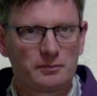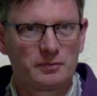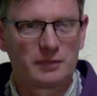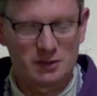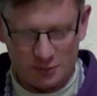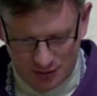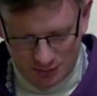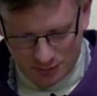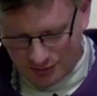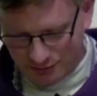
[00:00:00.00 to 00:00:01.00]
So here
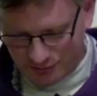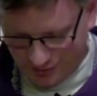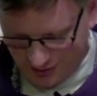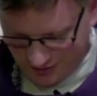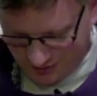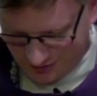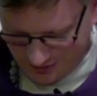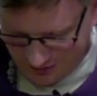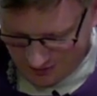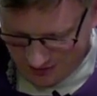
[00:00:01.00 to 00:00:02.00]
we have uh,
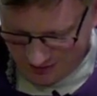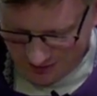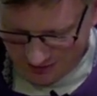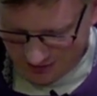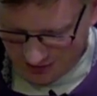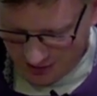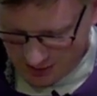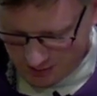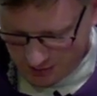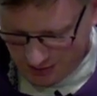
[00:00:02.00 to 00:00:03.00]
the, the, the
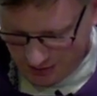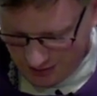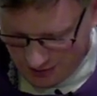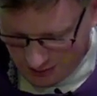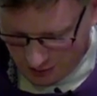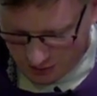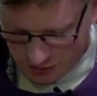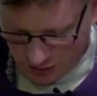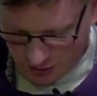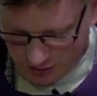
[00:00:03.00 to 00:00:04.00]
gospel, according to
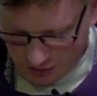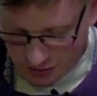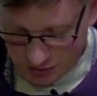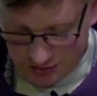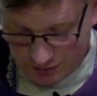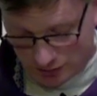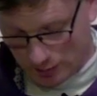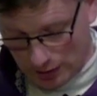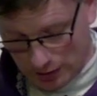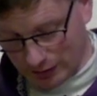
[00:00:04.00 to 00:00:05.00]
John here. Jesus left
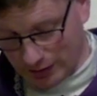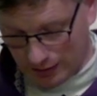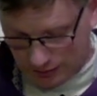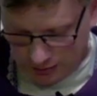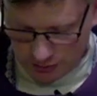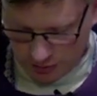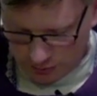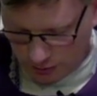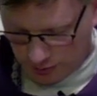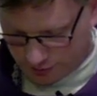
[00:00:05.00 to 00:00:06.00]
Samaria for Galilee, so that's
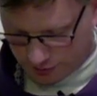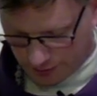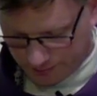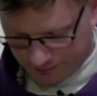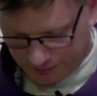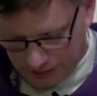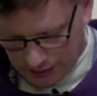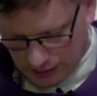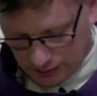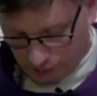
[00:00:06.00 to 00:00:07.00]
where he was from,
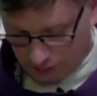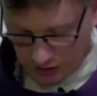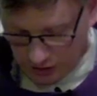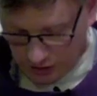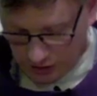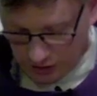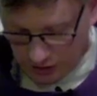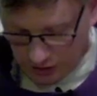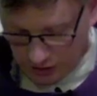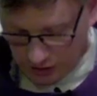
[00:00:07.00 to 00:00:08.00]
the region where he was
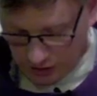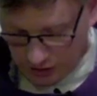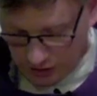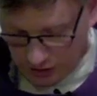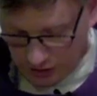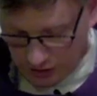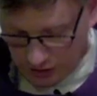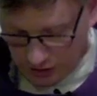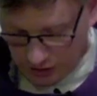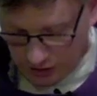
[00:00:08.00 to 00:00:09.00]
from, I knew.
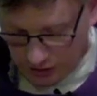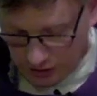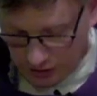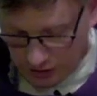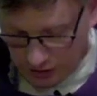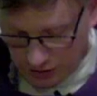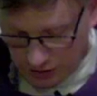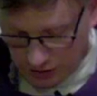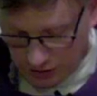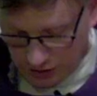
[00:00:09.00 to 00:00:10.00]
Uh, he himself had
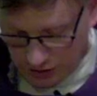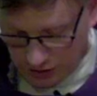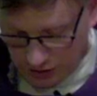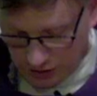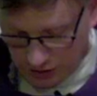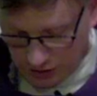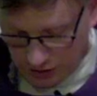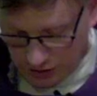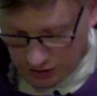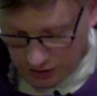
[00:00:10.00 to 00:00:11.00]
declared that there is no respect
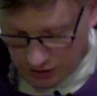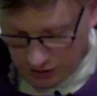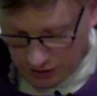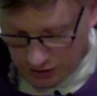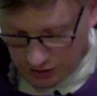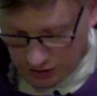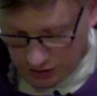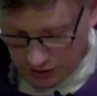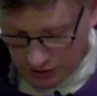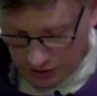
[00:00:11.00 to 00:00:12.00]
for a prophet in his own
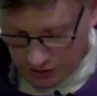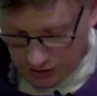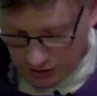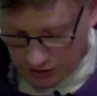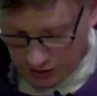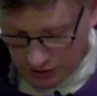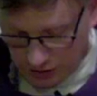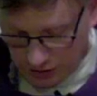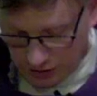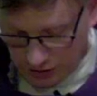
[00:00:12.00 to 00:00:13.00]
country. So those who know you
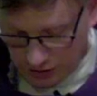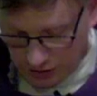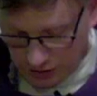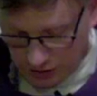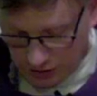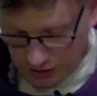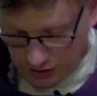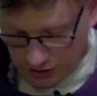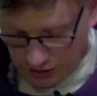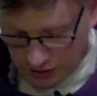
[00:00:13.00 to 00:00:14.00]
best,
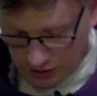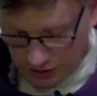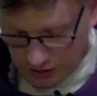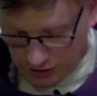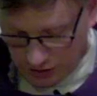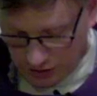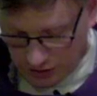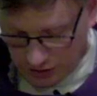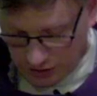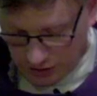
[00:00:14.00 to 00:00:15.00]
in theory,
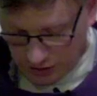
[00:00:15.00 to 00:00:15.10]
should know